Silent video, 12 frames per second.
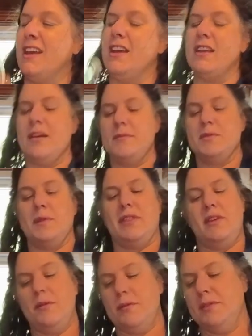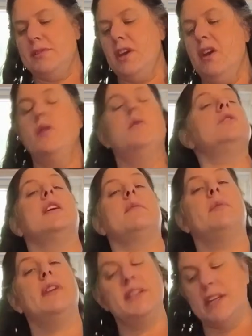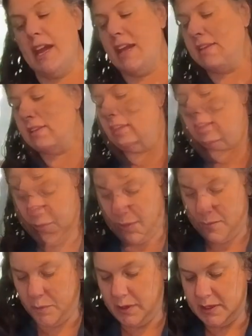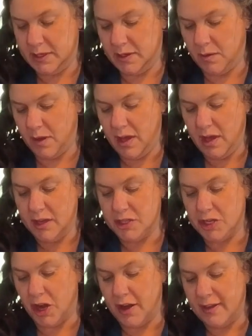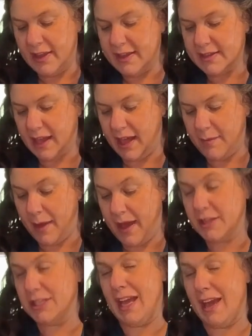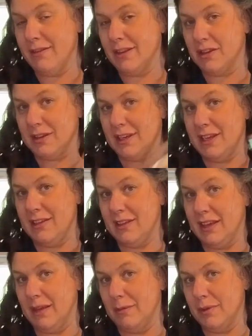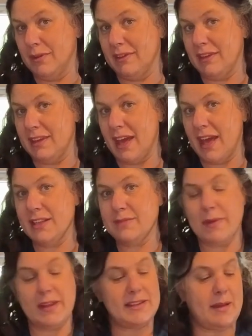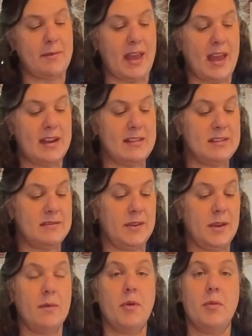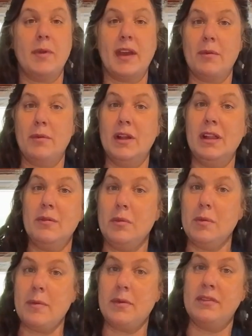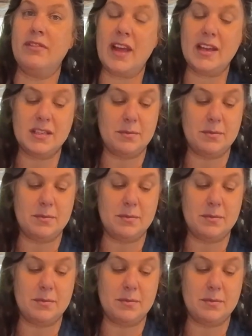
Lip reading: Comes with those, which I appreciate. So I'm going to jar these up. I actually haven't created the labels yet. By the time I edit this video, I'm hoping I will, and we'll be able to flash a